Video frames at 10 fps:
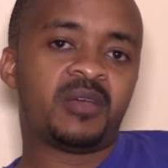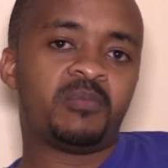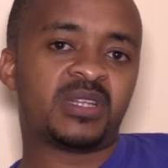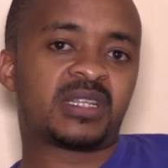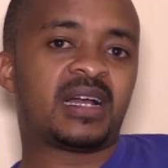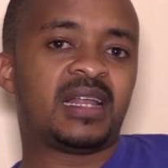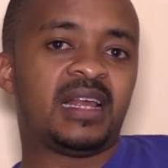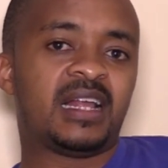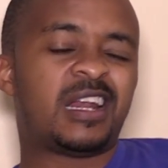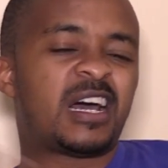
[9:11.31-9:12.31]

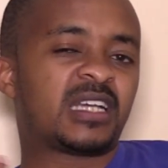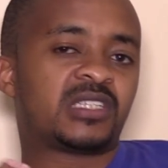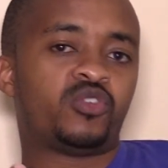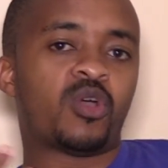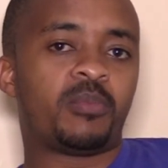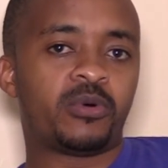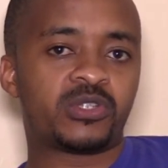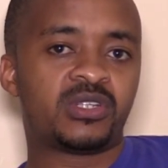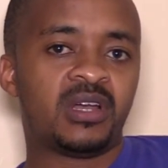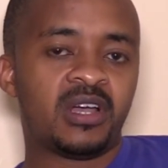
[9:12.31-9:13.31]
basically ranks your post.